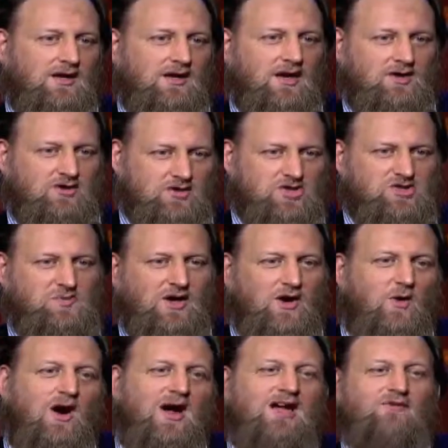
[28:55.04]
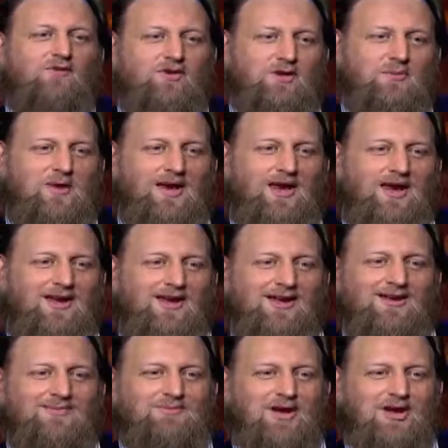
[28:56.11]
can you just be quiet for a minute?
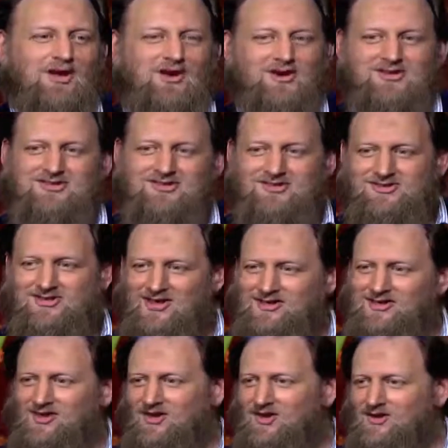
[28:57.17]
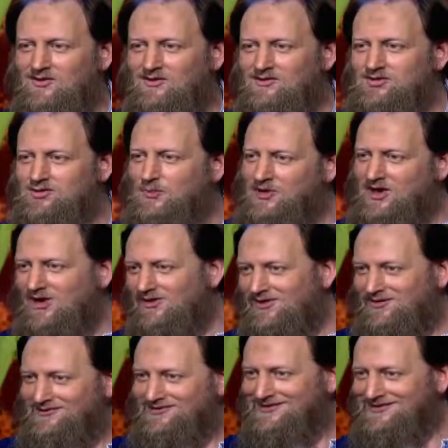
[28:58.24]
Because, you know, chupkero,